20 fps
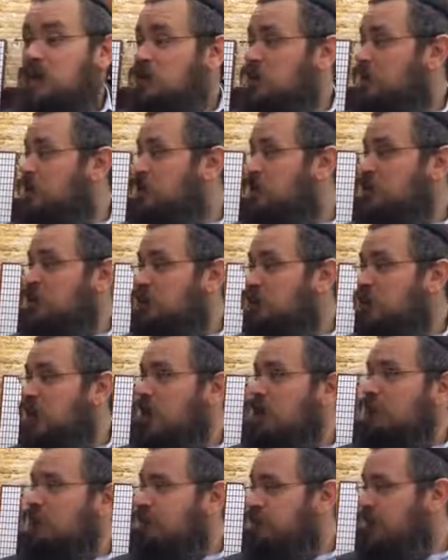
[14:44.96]
there are
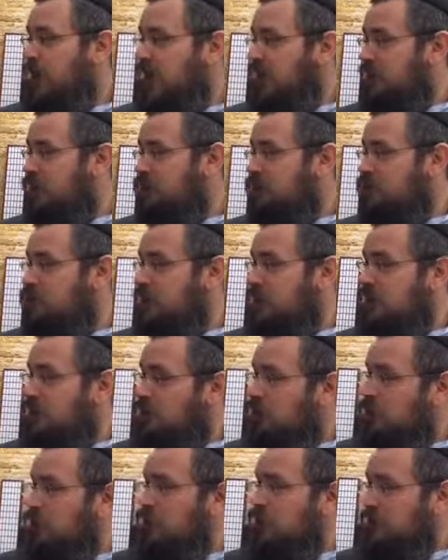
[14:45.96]
other factors that are
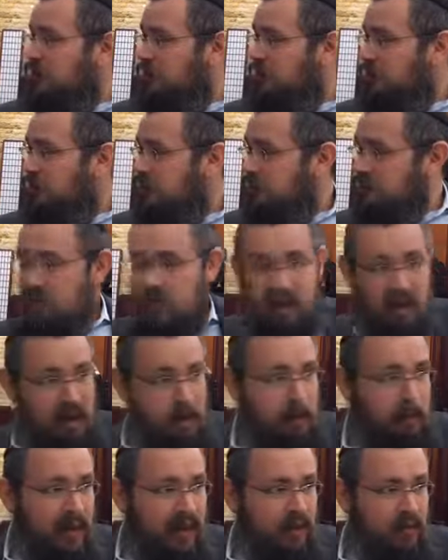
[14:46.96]
going to
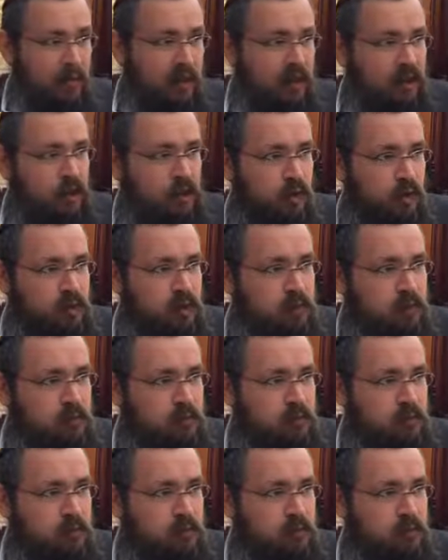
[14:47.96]
impact my choice.